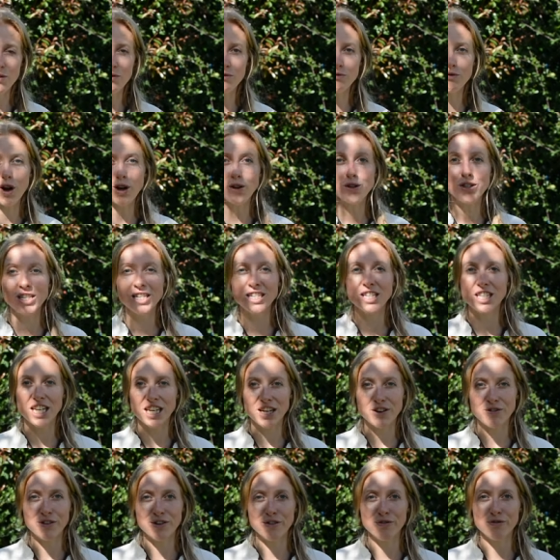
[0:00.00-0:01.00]
roasted
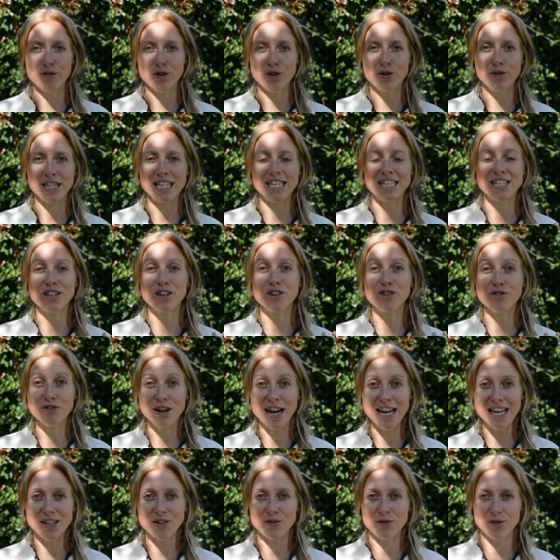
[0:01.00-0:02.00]
chicory root is a
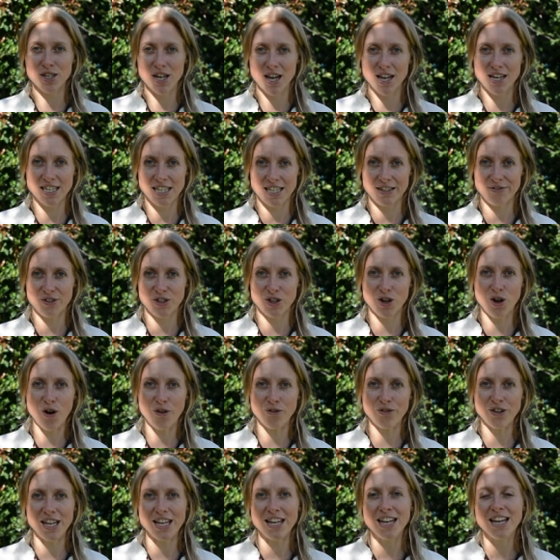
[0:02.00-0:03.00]
great alternative to
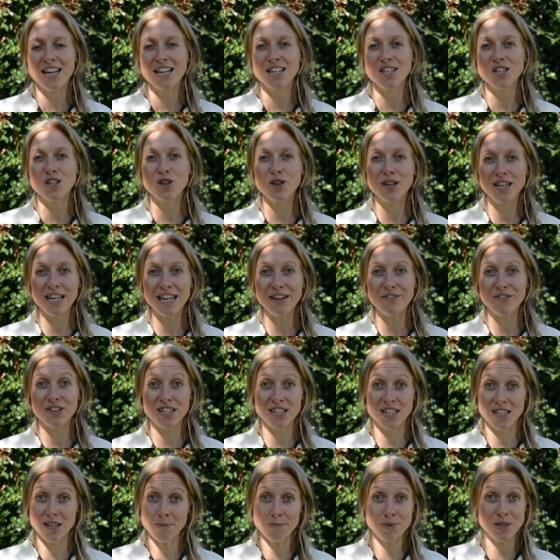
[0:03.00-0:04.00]
coffee. So you can either
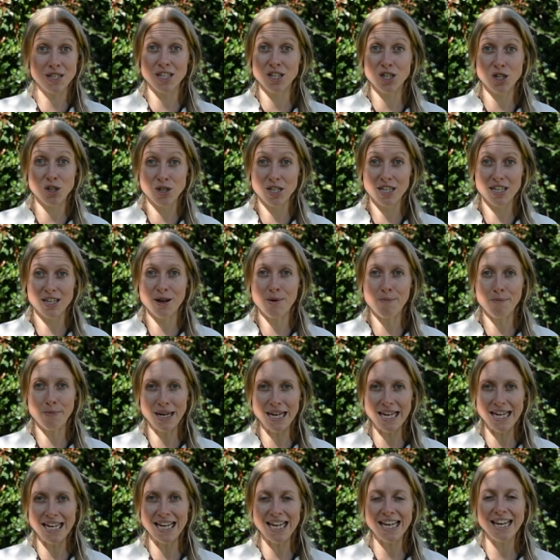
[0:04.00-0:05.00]
substitute it
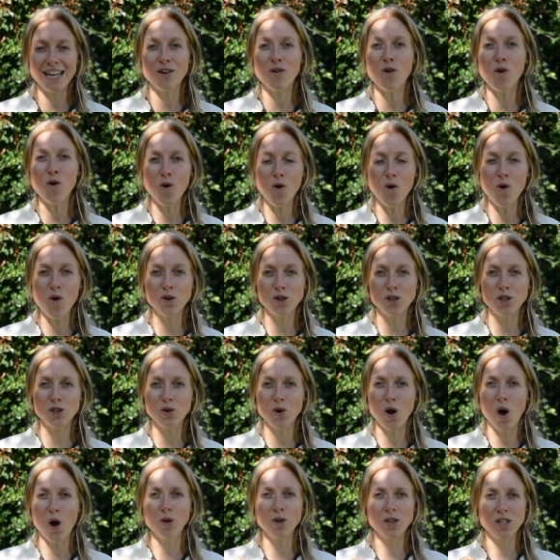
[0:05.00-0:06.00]
completely or do
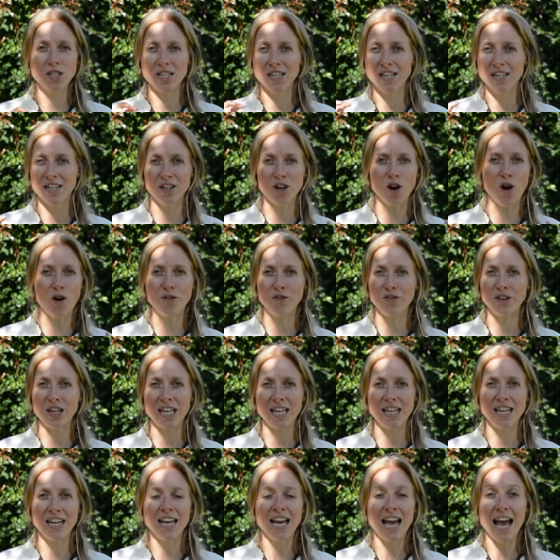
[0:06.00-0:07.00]
alternate
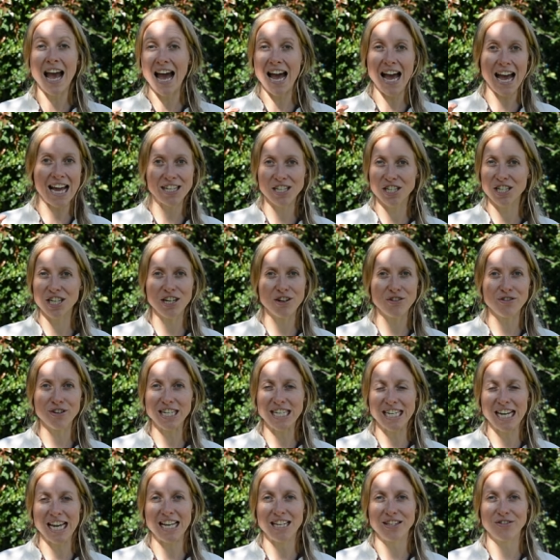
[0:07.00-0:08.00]
coffee and chicory
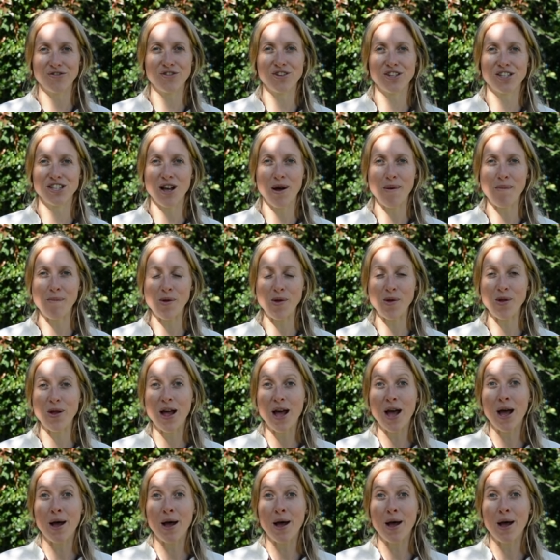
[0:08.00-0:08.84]
days, for example.